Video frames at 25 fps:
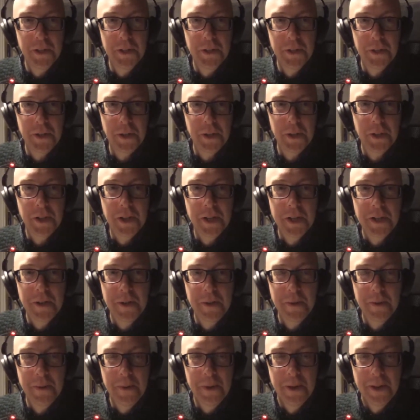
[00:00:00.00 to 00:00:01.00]
doc that I
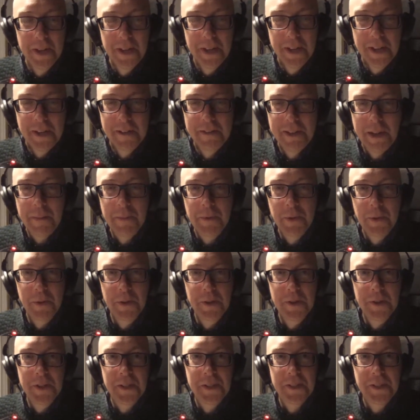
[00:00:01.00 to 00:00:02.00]
know grabbed your
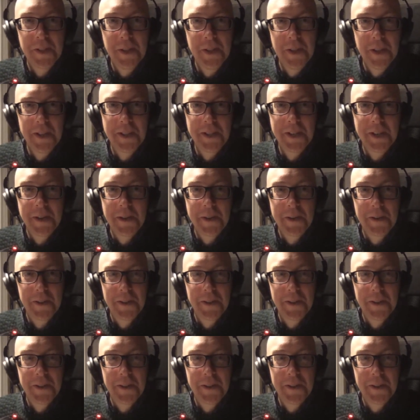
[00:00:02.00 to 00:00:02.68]
interest earlier, Jared.